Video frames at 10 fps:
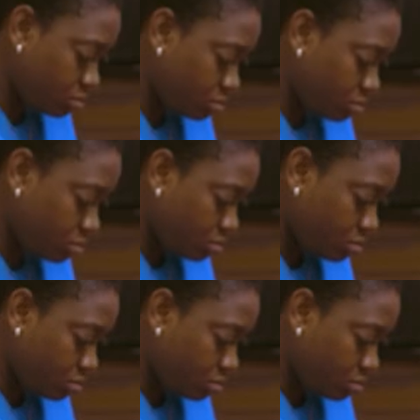
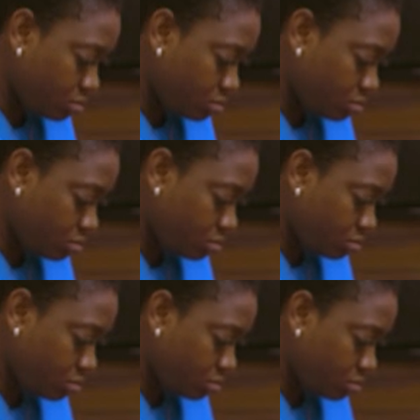
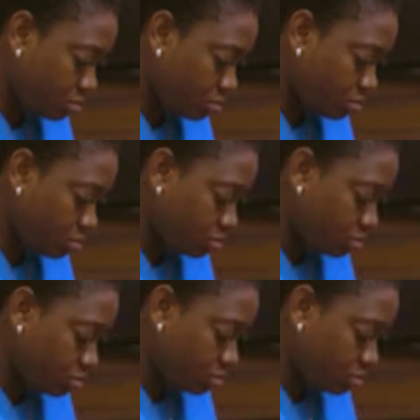The person shown says nothing.